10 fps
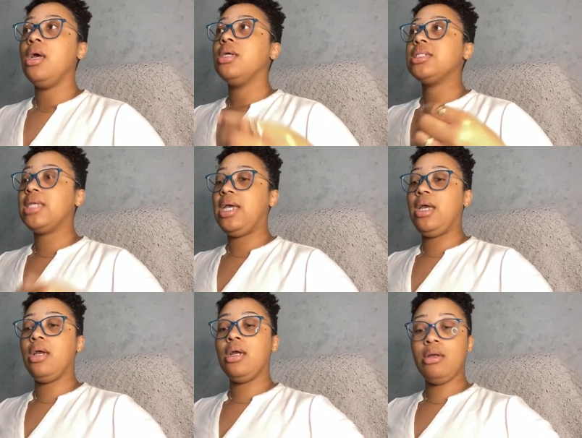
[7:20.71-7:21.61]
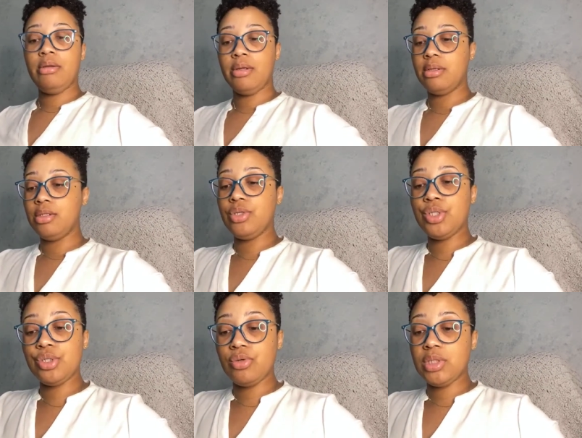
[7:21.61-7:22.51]
saying you can
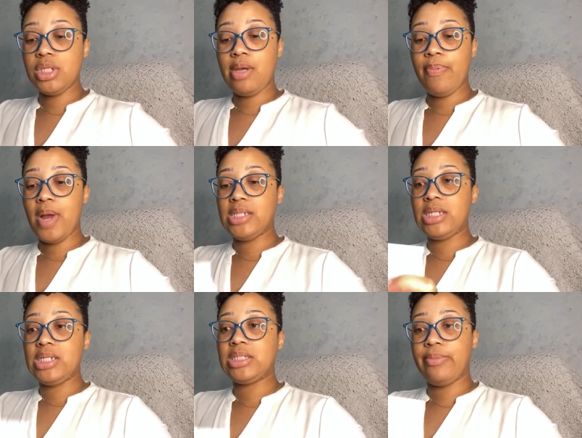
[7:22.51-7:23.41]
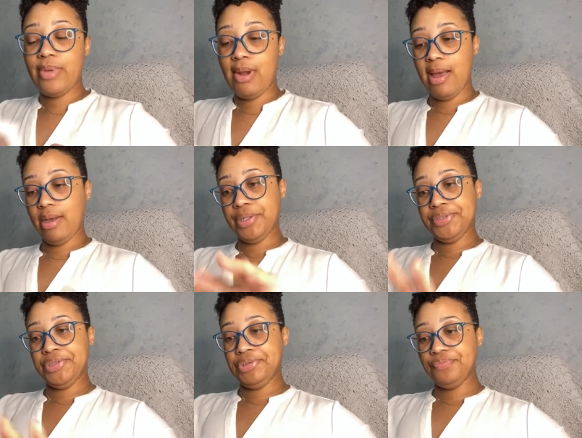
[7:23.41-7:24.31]
just go to your price list and be like,
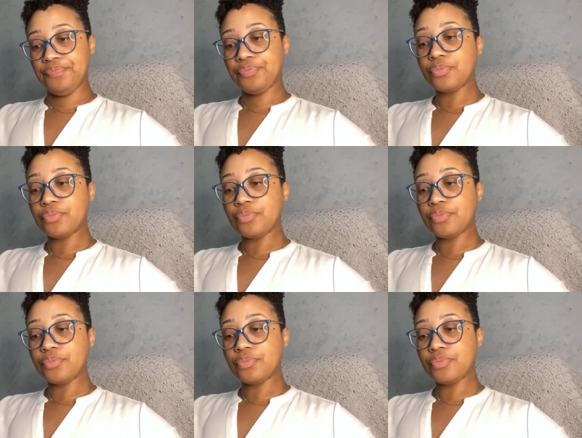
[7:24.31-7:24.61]
um,